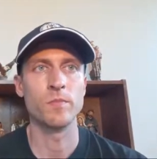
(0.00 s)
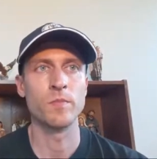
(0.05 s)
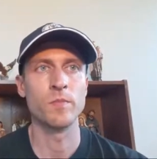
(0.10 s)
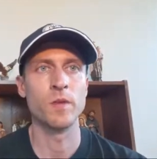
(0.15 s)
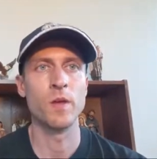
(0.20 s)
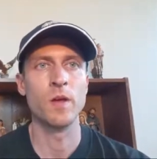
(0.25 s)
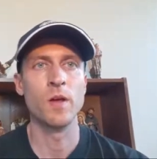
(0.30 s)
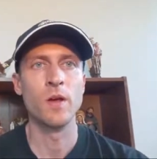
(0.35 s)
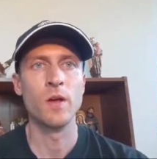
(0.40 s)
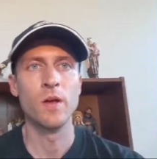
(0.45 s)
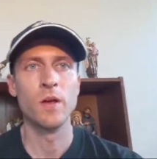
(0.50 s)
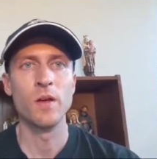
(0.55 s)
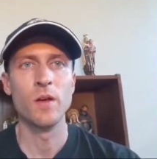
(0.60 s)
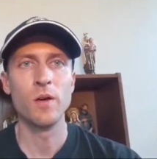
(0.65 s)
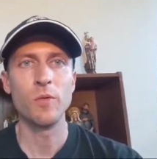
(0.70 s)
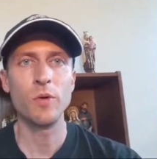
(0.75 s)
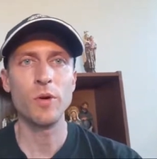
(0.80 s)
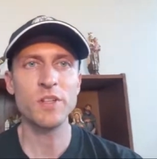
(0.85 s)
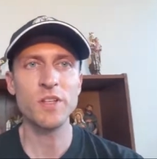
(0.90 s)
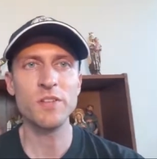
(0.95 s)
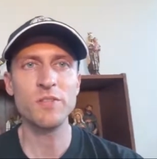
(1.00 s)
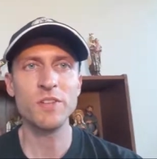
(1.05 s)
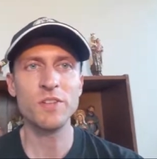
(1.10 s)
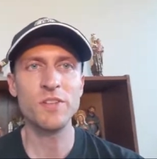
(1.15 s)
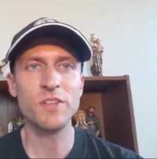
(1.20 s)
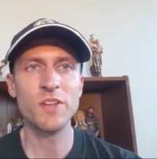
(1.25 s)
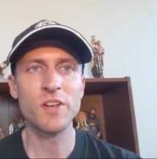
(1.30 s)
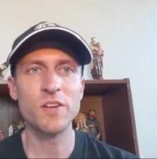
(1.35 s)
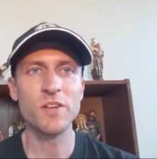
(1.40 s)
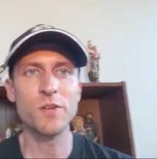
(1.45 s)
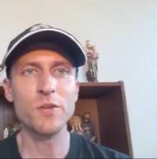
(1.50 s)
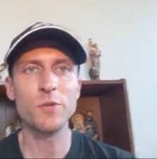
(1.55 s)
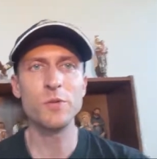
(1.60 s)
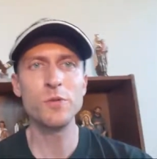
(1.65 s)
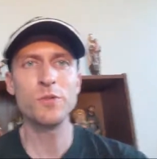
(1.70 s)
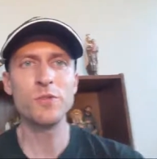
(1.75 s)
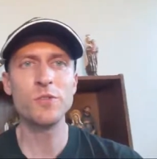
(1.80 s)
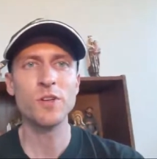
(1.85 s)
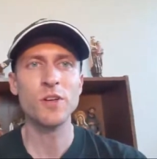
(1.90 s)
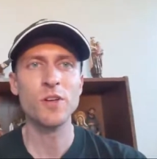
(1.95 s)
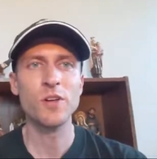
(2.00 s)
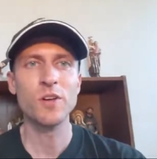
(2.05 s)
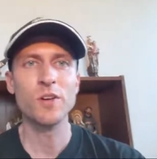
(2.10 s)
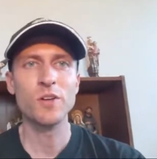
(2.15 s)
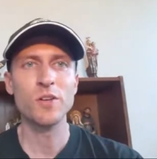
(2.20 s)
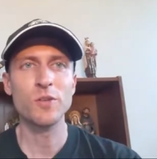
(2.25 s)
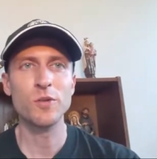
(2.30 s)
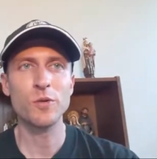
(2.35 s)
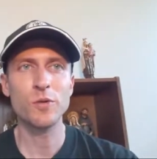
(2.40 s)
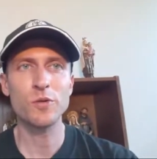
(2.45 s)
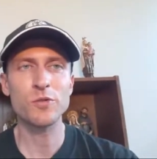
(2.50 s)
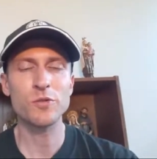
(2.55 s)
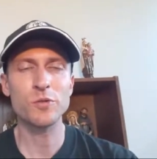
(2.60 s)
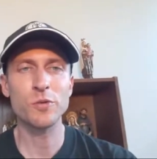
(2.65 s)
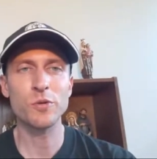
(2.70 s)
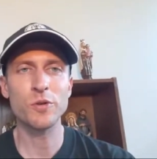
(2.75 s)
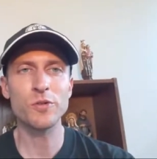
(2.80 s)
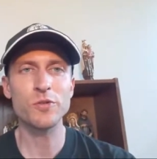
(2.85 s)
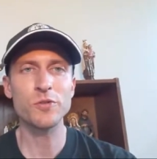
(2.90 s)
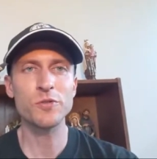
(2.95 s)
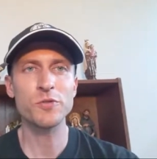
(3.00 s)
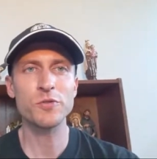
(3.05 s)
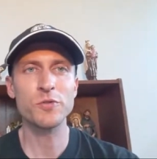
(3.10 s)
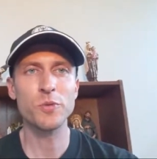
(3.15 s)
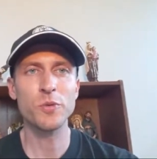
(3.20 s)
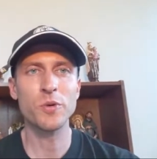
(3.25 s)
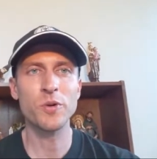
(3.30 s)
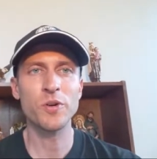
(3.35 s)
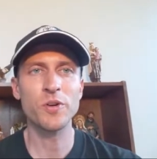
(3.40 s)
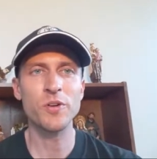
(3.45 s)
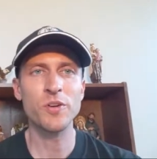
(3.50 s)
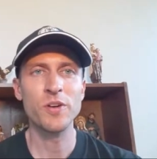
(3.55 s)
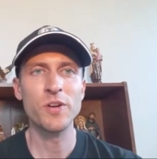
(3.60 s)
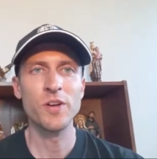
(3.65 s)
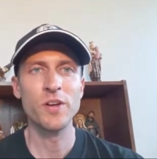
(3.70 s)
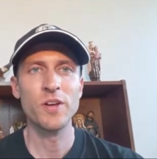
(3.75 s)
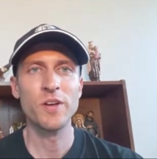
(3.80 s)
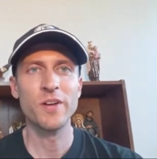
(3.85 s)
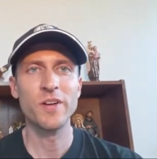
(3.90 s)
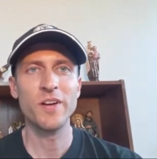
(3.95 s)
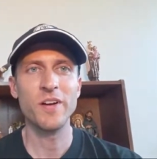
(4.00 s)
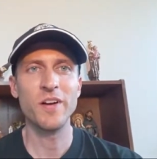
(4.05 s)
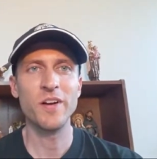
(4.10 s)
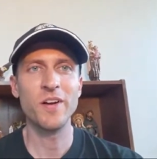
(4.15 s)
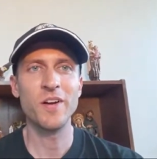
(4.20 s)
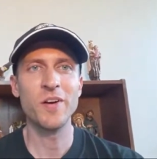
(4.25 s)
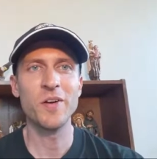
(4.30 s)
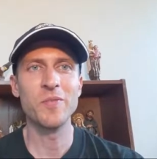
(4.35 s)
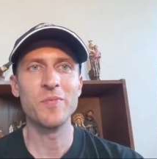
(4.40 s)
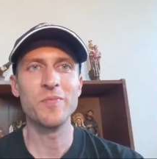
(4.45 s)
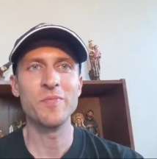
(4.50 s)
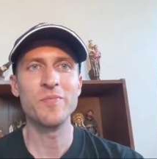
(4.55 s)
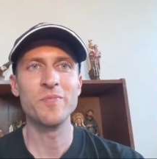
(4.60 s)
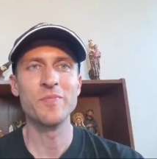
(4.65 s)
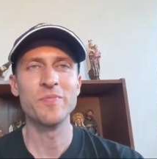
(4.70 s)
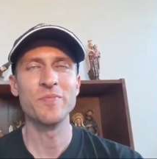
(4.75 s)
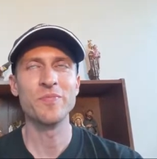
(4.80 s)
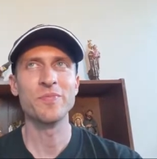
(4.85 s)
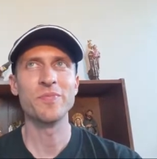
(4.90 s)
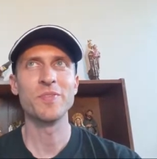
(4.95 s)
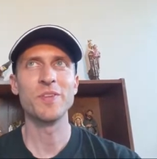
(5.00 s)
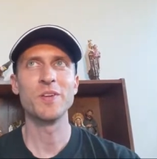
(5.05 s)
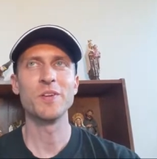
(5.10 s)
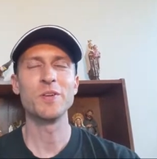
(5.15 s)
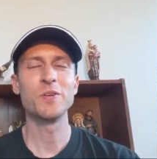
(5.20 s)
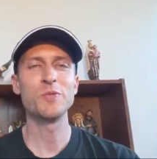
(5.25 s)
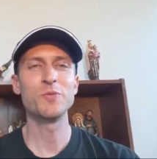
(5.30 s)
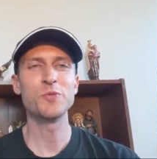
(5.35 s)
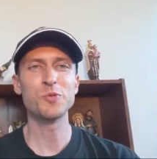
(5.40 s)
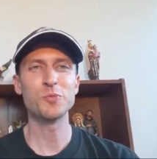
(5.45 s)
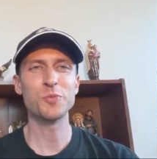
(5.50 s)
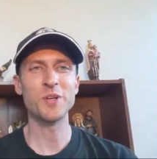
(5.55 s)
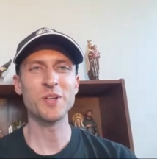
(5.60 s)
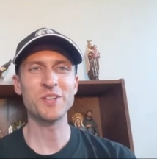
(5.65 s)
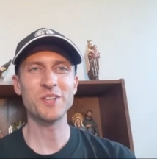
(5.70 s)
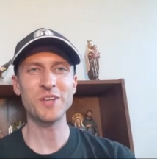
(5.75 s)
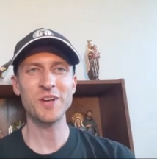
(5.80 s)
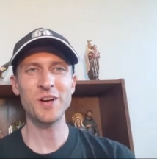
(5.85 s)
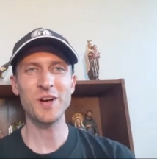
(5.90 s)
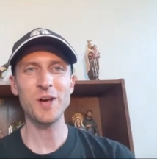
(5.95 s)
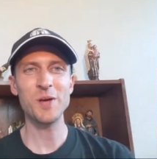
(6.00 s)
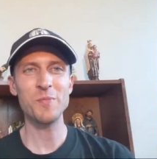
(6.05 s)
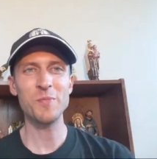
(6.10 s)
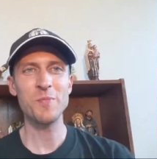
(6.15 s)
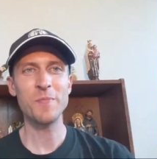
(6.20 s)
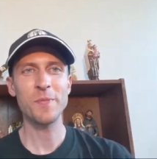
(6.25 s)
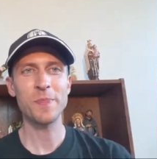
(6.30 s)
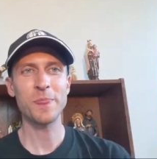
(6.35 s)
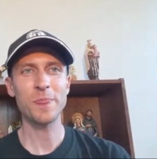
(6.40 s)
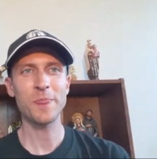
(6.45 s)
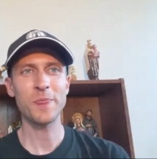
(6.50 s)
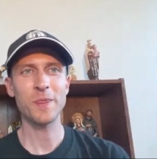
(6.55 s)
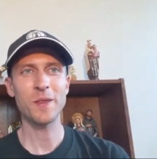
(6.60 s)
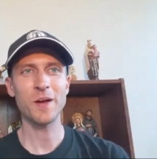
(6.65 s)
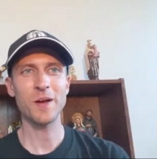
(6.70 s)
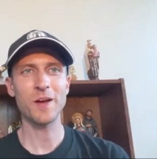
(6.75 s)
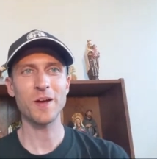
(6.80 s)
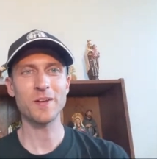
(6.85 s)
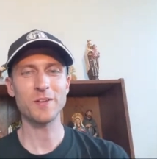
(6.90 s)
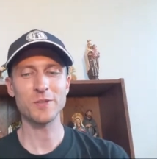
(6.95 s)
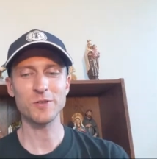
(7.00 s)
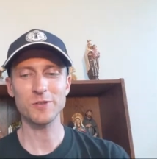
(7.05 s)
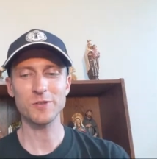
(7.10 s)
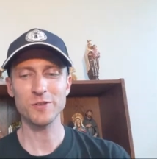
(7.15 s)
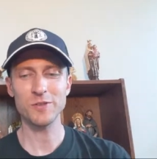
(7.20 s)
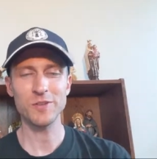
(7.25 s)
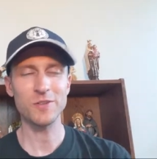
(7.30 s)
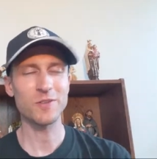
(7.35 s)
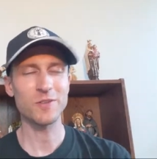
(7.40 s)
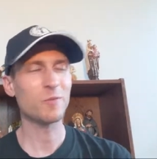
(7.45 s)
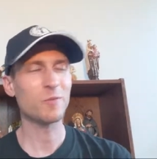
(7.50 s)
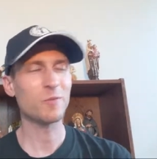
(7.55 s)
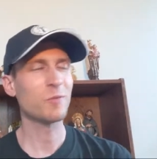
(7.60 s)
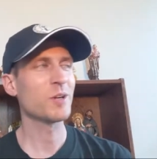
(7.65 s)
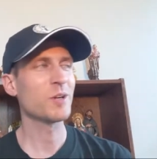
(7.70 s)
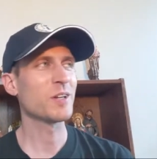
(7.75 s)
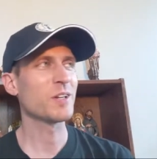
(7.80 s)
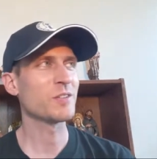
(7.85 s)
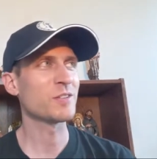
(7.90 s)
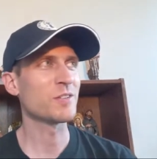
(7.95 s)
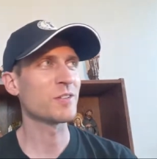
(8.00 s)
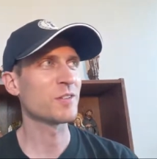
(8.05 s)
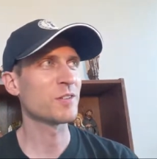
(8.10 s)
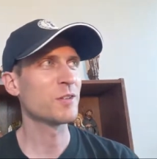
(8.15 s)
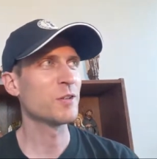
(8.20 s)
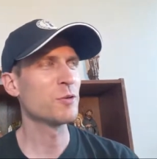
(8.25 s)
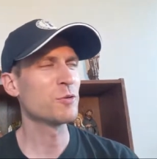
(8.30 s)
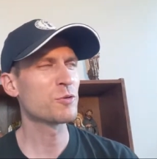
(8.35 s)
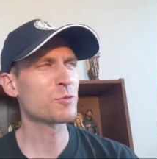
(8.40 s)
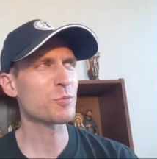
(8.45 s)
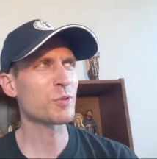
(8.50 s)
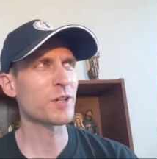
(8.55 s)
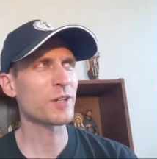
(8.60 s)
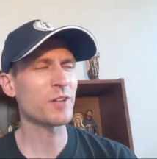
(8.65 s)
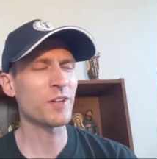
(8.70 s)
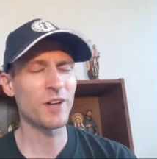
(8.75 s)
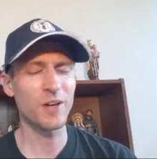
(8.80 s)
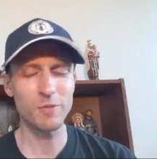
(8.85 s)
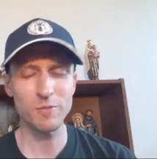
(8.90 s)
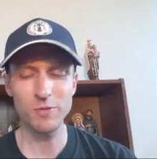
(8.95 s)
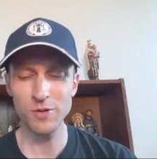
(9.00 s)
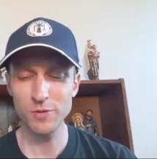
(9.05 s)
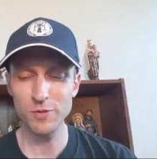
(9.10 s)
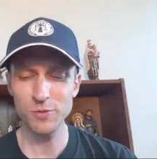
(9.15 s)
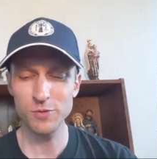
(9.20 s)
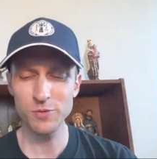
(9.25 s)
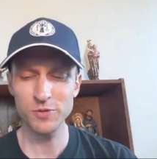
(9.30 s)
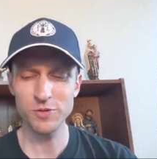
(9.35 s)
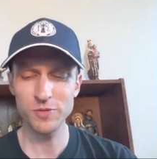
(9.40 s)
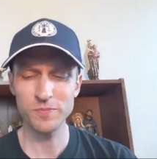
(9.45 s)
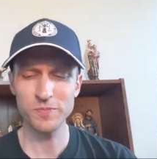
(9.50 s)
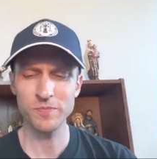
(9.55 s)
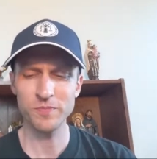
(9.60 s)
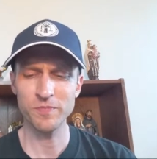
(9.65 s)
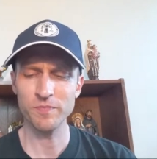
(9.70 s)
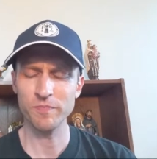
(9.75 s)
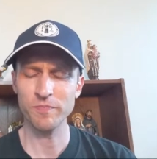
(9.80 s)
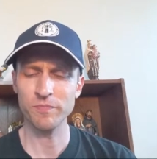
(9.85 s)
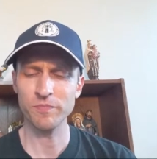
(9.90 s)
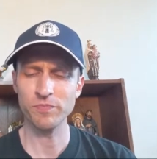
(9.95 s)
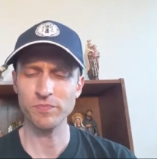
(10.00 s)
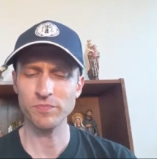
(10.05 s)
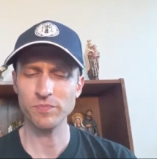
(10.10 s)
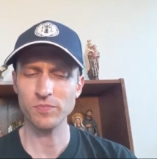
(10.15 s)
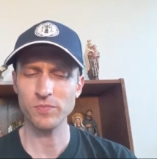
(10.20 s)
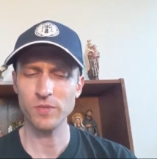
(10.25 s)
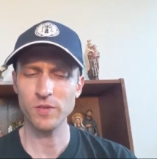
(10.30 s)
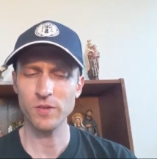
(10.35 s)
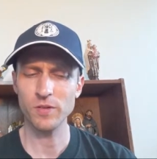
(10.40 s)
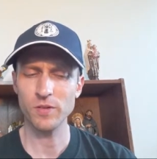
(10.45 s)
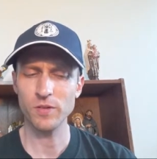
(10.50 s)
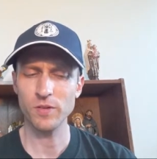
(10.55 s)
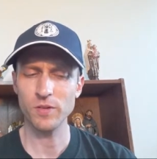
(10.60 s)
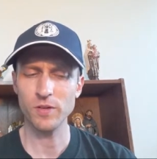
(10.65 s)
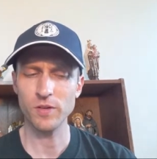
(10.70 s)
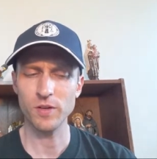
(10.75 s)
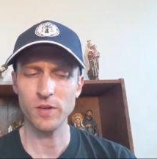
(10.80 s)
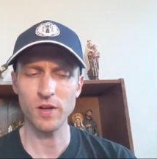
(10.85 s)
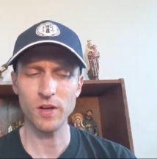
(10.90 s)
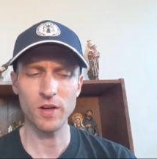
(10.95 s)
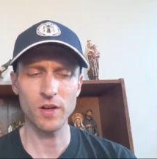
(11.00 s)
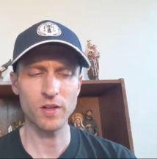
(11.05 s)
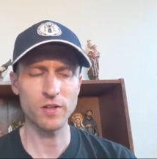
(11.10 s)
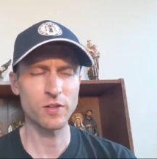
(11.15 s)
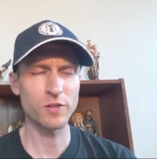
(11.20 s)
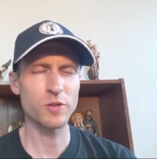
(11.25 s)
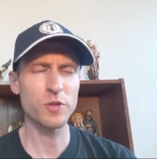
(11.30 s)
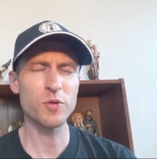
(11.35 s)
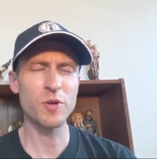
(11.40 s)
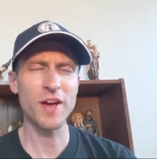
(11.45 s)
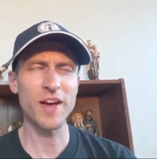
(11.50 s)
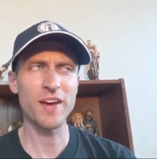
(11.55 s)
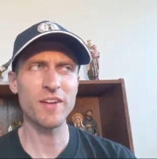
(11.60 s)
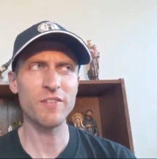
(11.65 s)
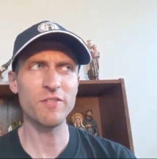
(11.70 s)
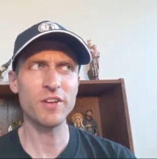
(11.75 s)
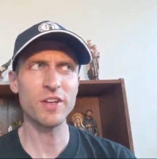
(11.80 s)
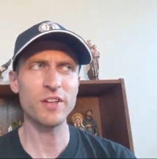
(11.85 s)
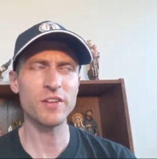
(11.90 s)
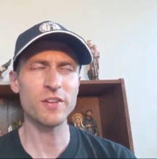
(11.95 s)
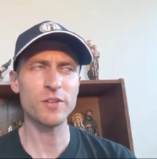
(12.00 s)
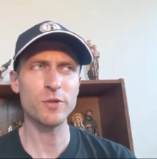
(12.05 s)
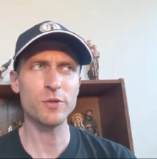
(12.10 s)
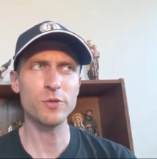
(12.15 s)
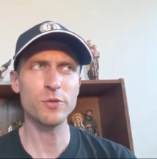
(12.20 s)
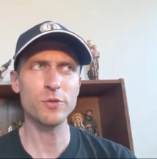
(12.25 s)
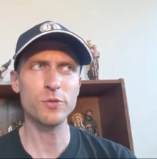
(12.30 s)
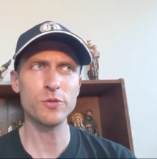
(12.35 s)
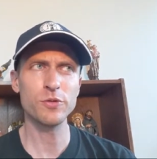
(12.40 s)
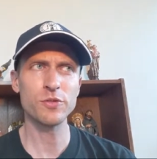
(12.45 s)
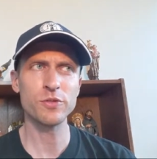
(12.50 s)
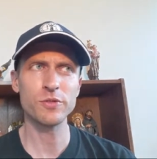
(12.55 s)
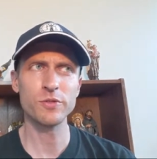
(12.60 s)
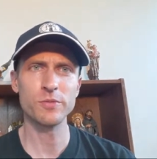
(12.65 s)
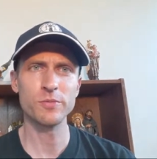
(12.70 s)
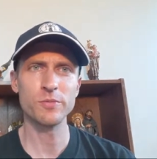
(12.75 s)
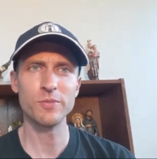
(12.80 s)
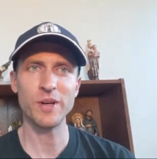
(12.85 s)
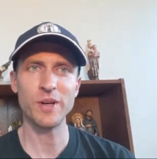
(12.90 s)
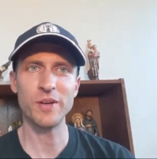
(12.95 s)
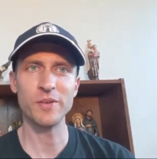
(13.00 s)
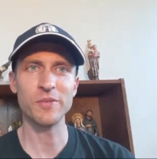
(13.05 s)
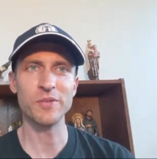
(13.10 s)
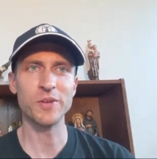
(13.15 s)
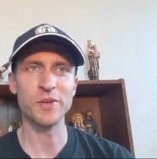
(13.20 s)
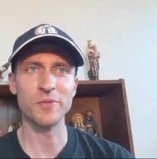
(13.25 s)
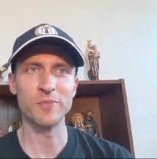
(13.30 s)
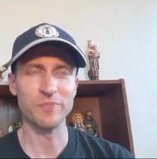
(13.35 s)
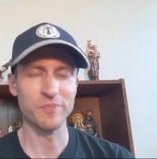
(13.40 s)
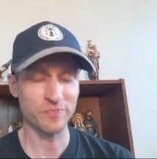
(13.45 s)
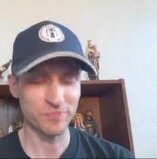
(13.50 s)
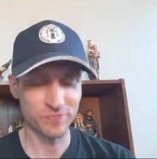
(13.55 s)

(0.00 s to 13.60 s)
Welcome to EVTN News, your source for um, the new springtime. Uh, your what is it? New springtime news. Uh, the new Advent news. I don't know.